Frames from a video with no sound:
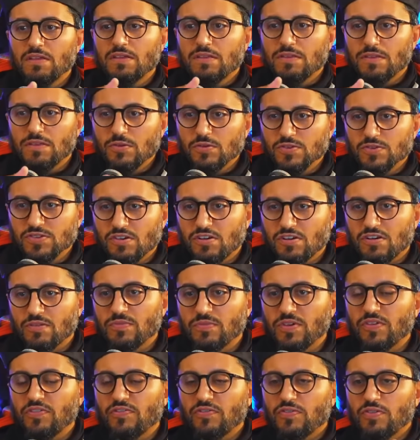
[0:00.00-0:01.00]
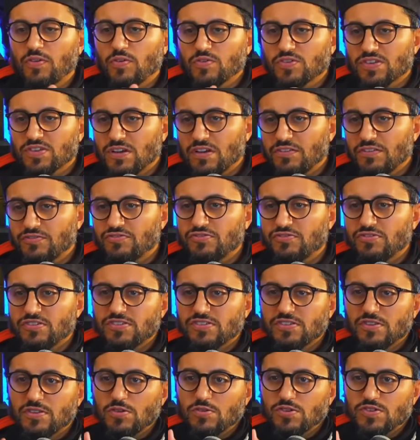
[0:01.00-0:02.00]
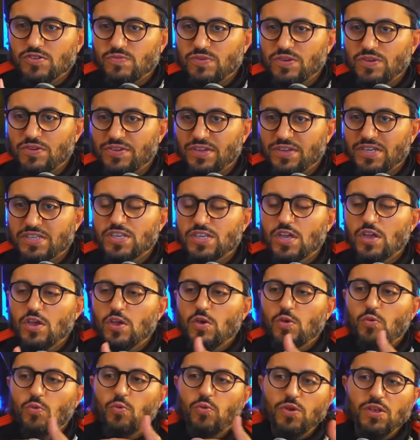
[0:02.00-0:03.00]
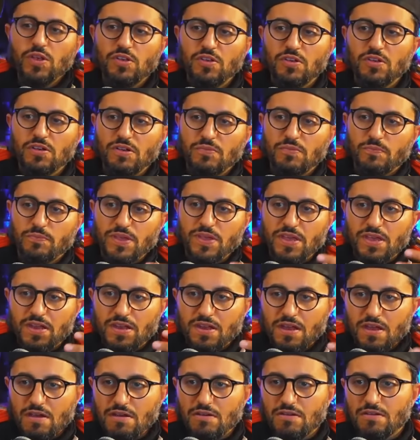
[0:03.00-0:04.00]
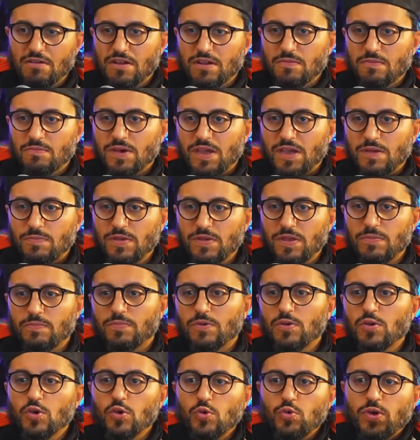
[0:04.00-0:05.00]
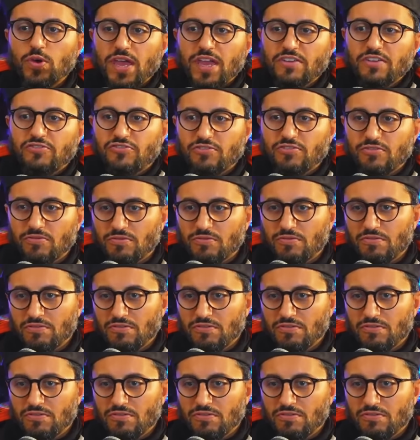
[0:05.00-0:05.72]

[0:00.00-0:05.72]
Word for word: those armies, those countries, those buildings will be inherited by people who hate you.